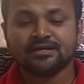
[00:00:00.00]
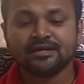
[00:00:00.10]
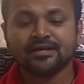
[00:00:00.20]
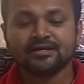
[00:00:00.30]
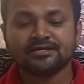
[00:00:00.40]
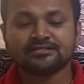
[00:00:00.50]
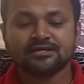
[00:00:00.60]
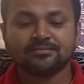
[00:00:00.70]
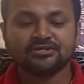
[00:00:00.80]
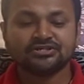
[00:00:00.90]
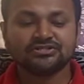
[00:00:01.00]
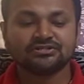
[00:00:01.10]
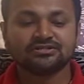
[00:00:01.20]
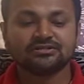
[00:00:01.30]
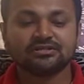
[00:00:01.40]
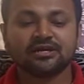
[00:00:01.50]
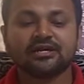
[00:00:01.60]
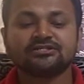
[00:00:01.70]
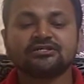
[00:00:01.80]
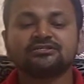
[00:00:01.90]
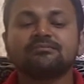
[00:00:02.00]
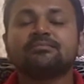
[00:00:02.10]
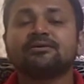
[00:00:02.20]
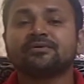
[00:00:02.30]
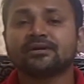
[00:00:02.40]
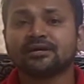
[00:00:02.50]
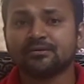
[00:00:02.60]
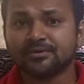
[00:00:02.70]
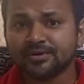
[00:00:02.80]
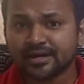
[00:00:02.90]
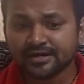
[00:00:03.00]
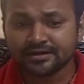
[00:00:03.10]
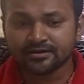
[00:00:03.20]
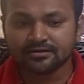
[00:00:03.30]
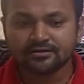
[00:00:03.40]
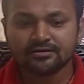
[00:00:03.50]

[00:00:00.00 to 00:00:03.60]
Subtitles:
It establishes the relationship between communicator